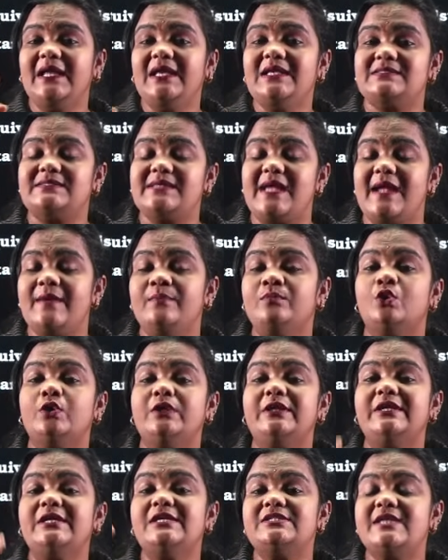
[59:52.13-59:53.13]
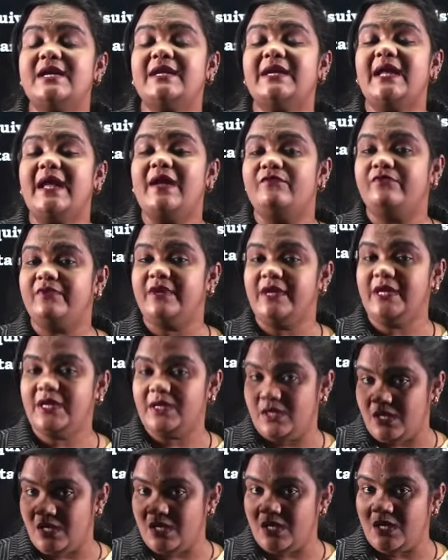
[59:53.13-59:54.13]
is same through each and every
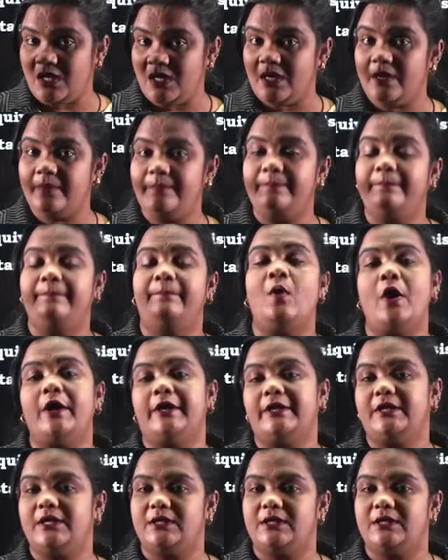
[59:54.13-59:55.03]
point.